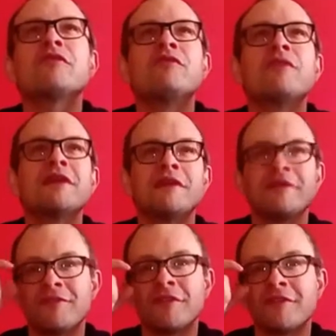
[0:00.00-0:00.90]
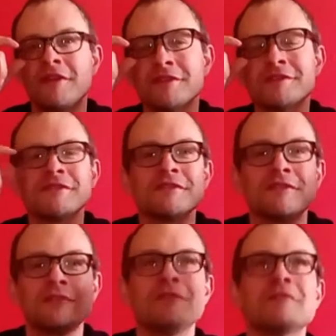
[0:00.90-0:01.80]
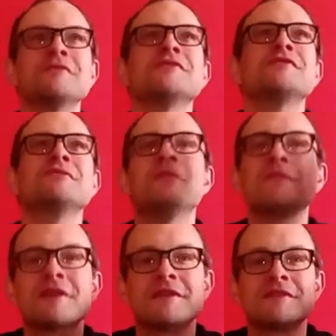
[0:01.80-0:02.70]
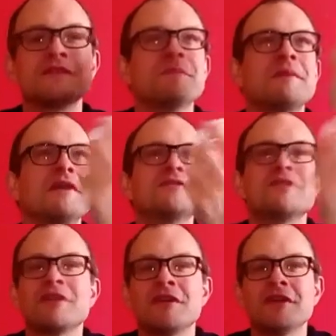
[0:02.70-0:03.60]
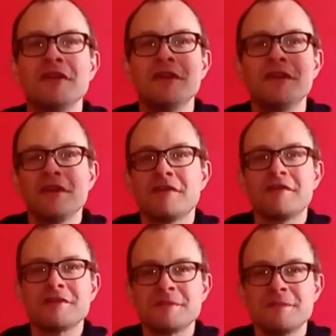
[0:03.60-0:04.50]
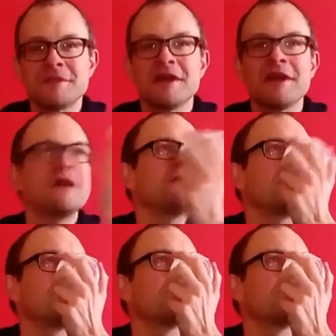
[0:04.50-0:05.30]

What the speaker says: of wind of the grasses and the florals as you walk down to the beach on a crisp day with